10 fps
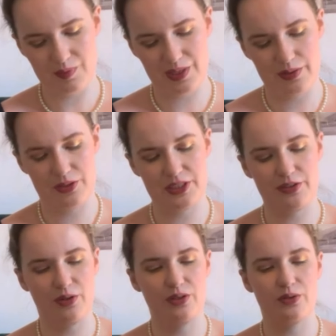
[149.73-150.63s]
because I
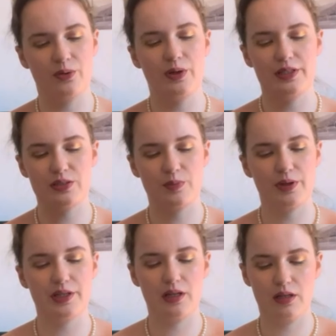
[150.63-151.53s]
thought, oh, at some
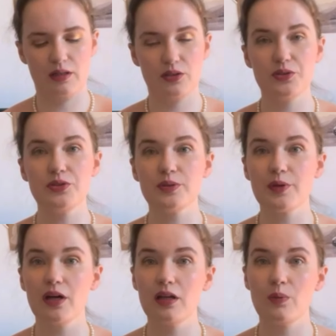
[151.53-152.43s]
point I'll do
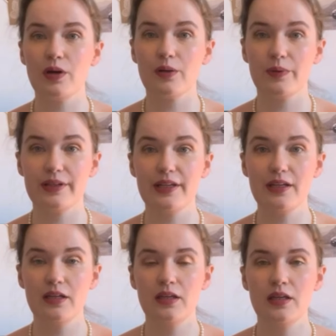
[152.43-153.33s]
some color work with it.